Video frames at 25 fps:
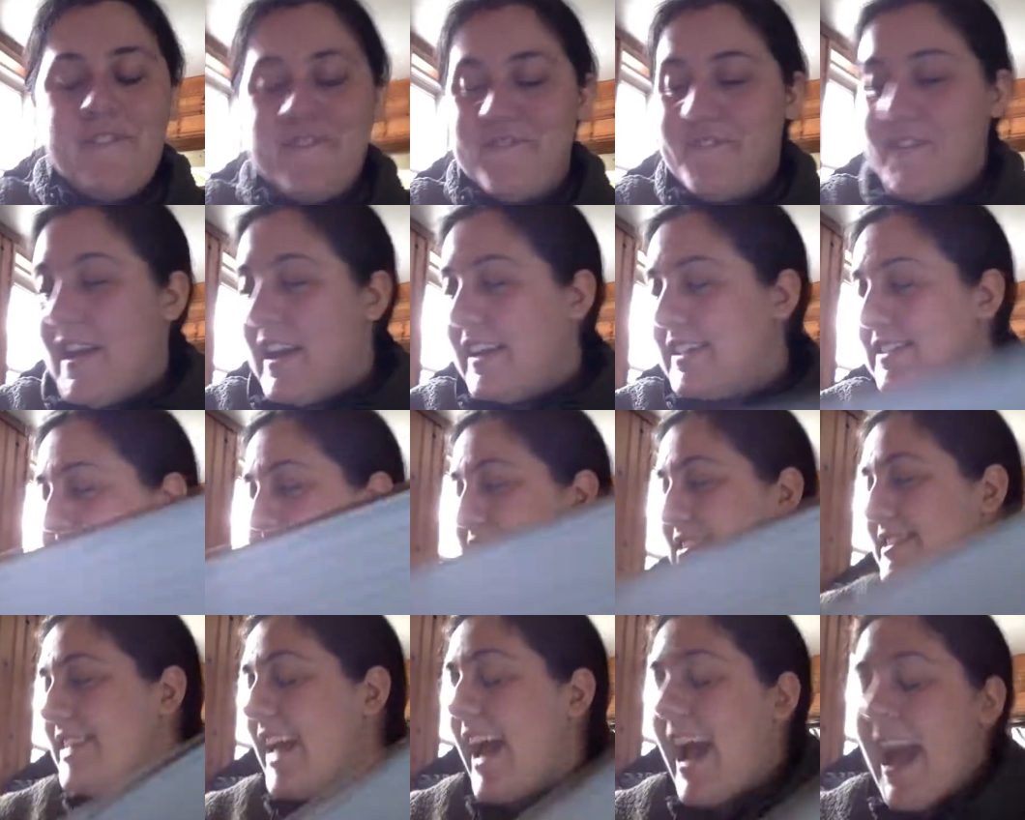
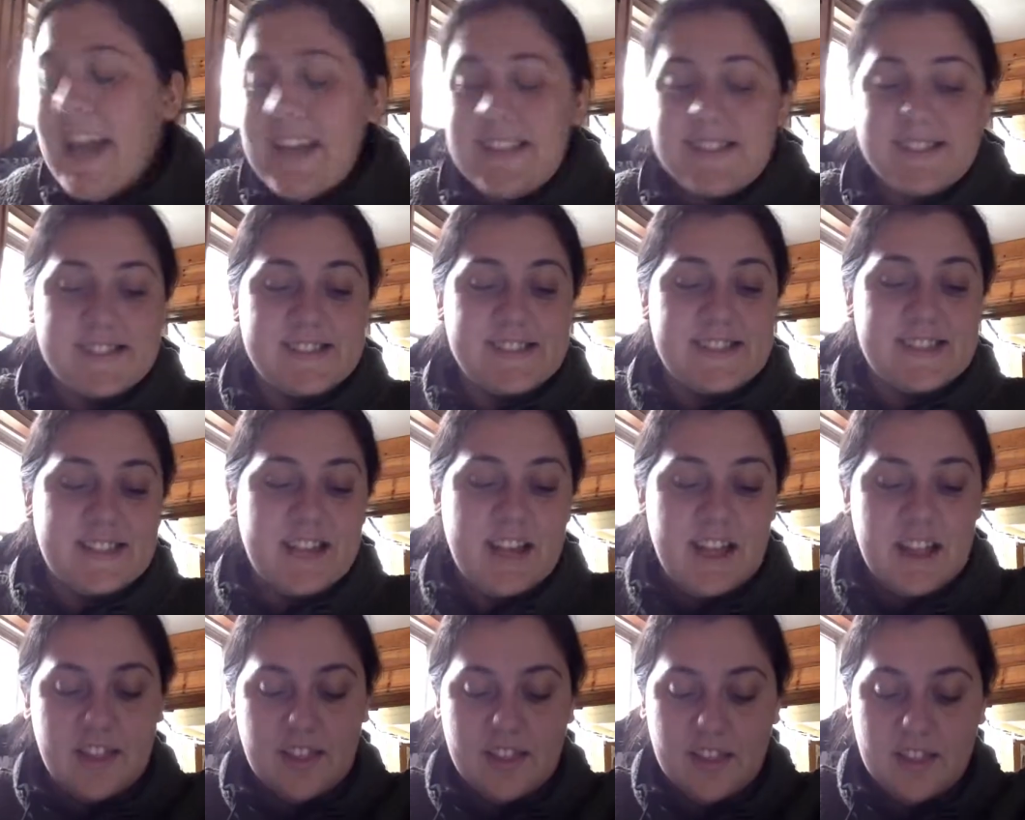Fantastic,
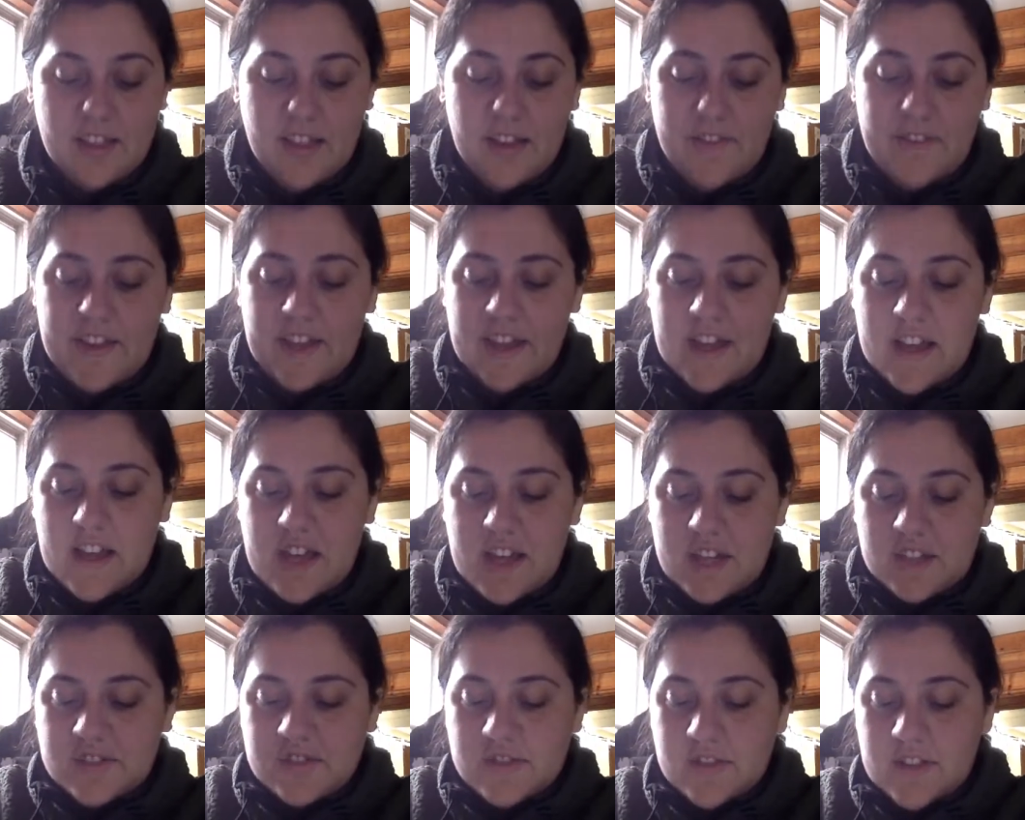I love it.
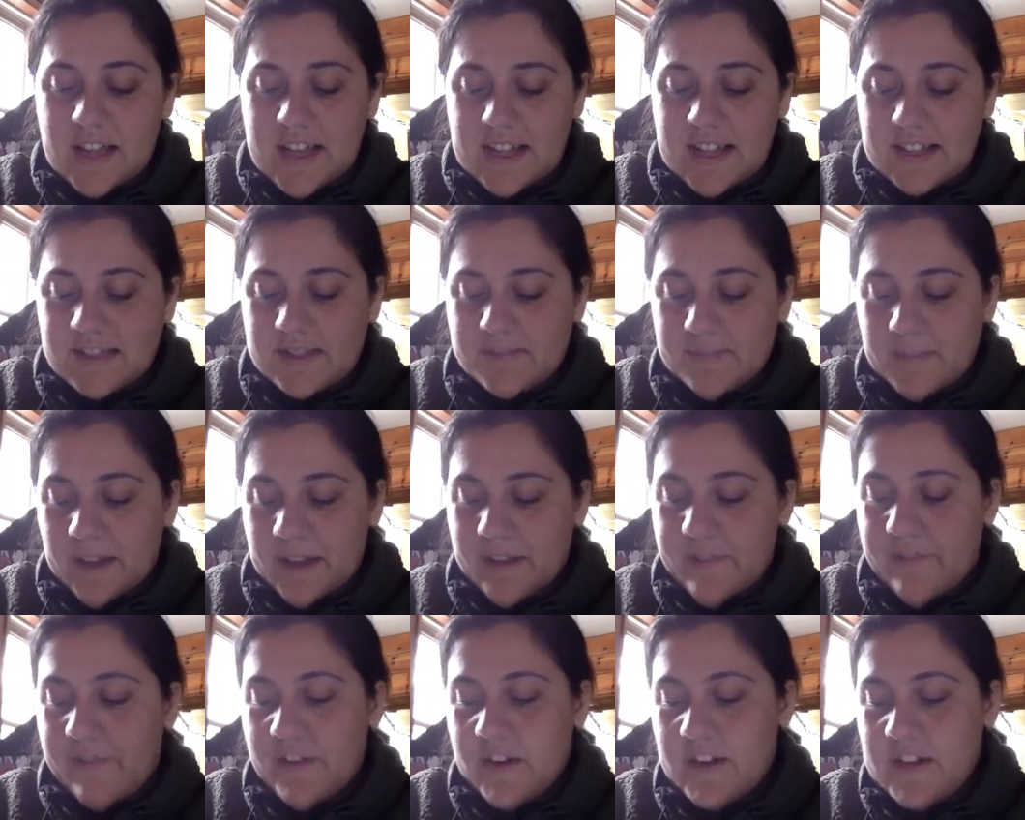So that's my
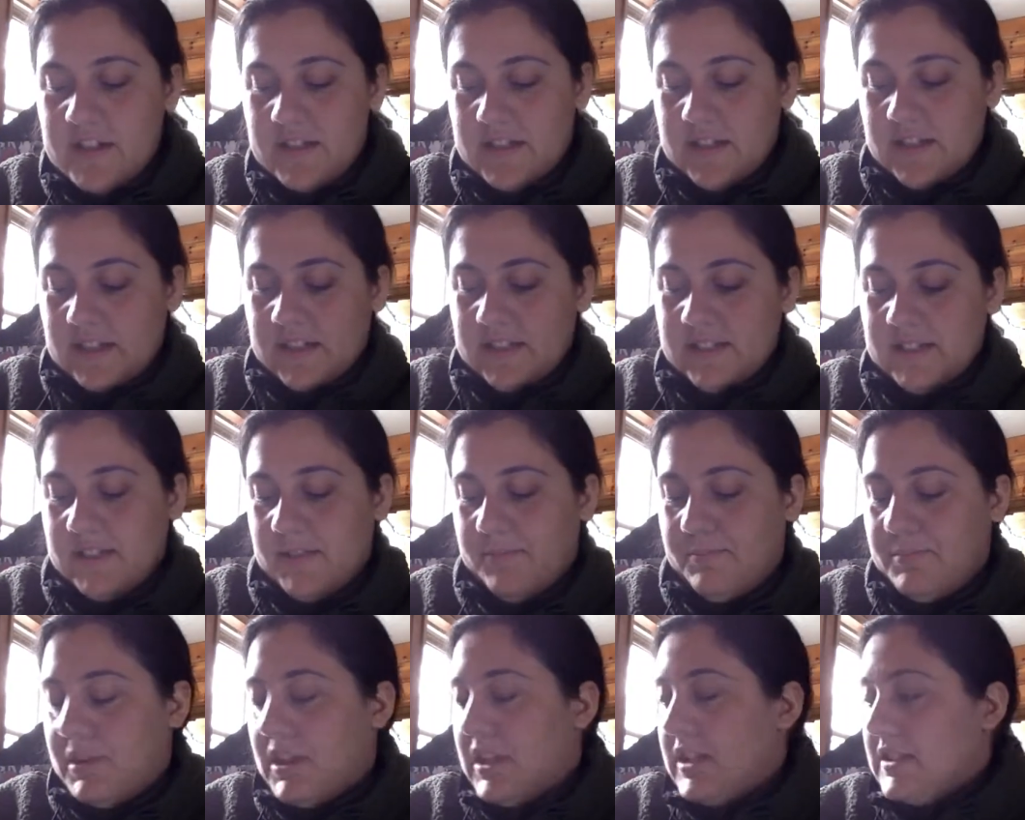friend Gus the
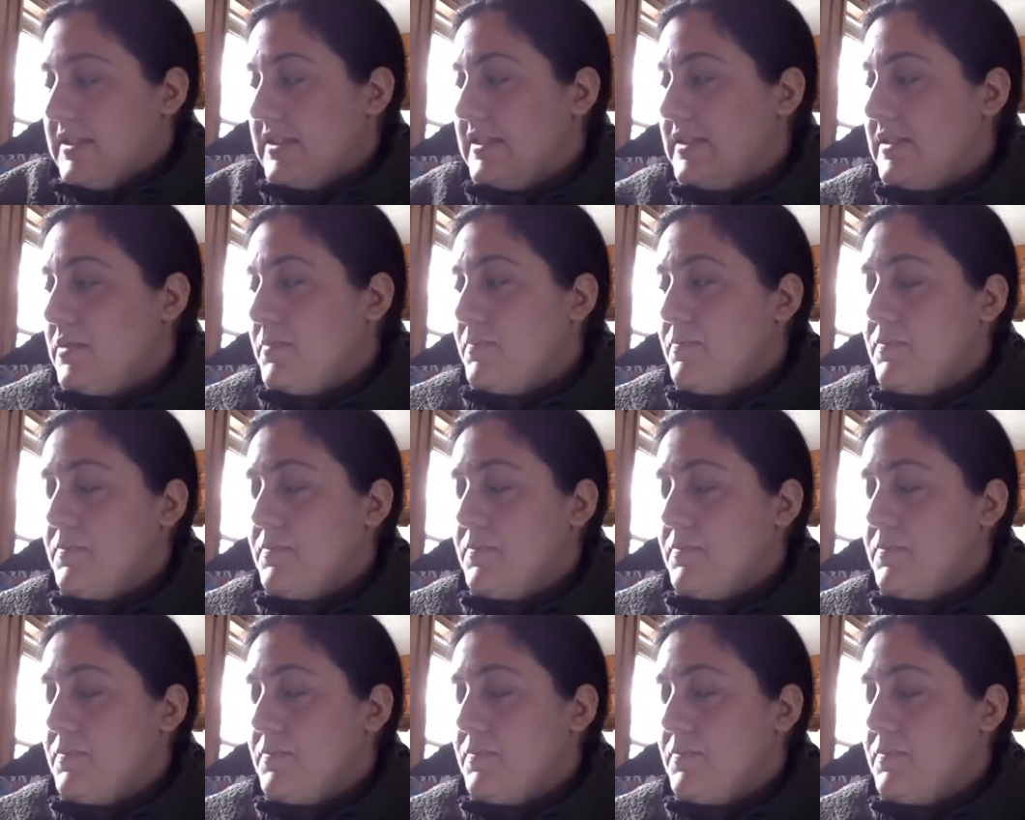plus.